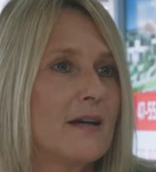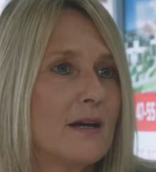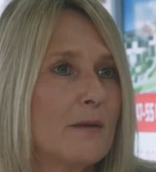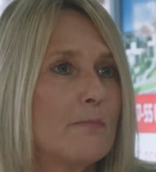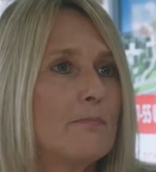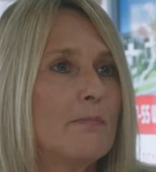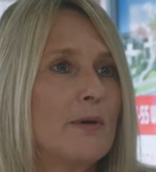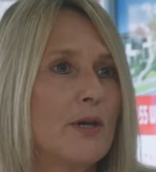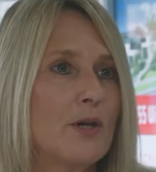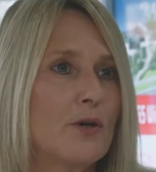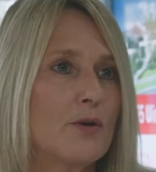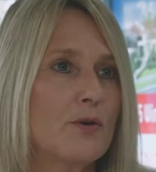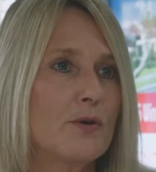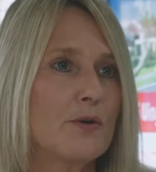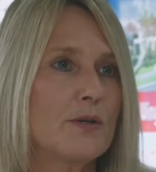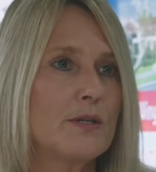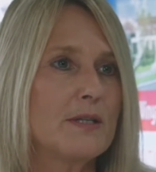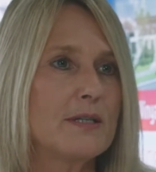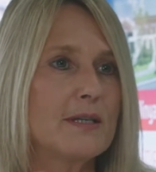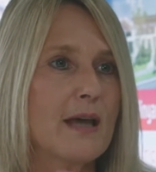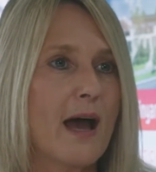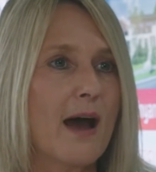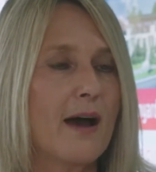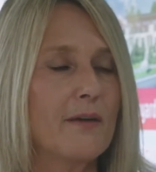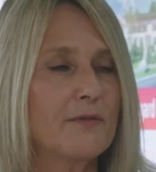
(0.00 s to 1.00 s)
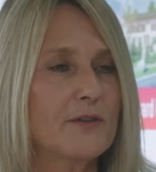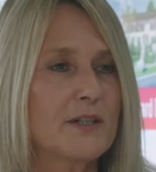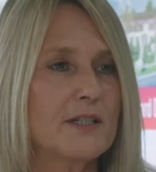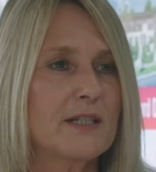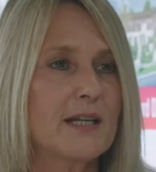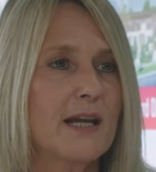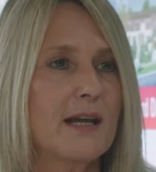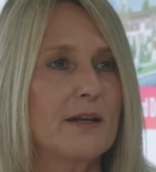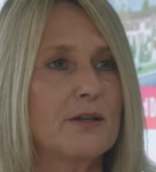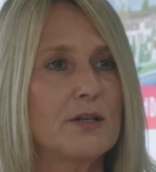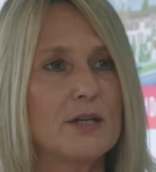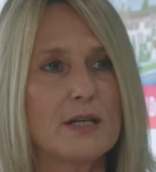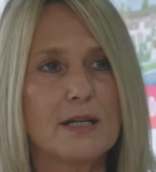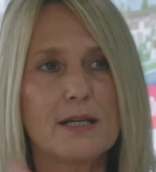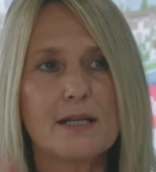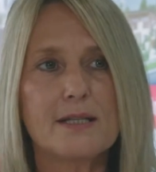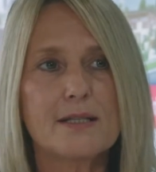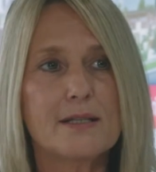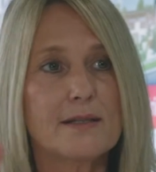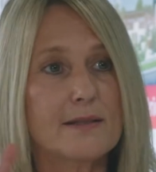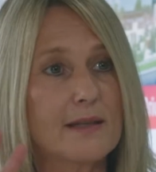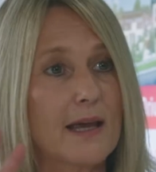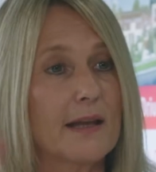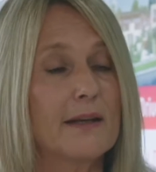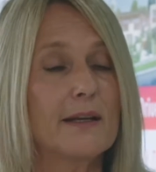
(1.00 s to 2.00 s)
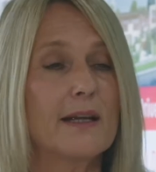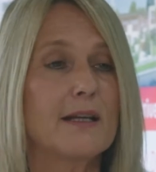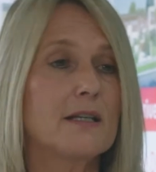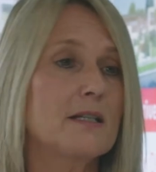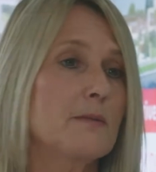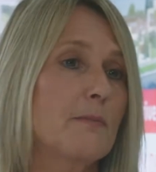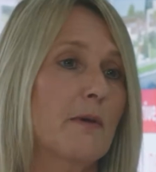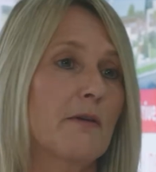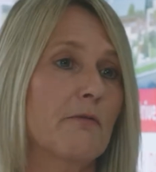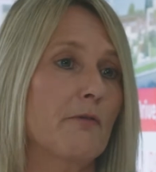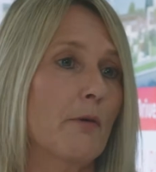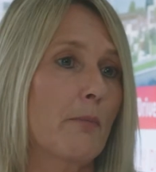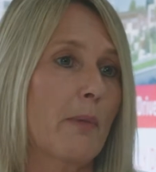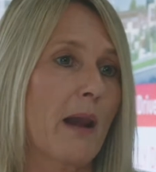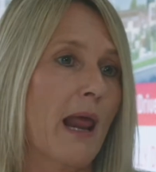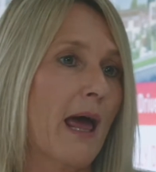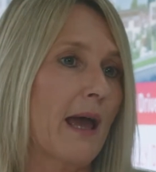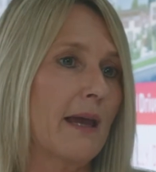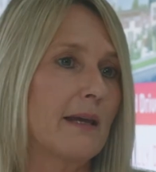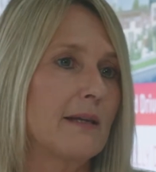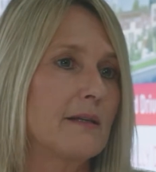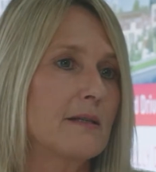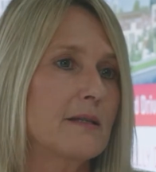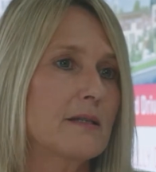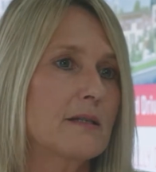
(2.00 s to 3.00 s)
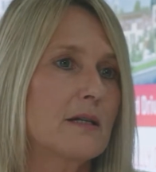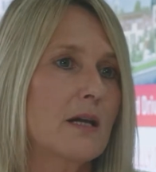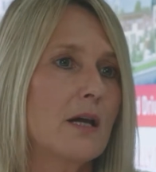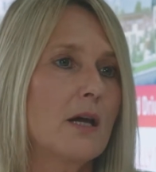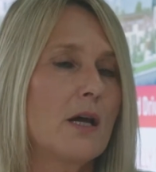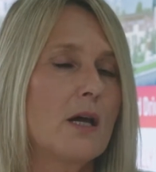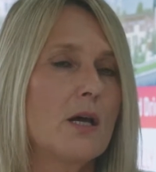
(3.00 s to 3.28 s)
Because after 10 years, they need to be replaced.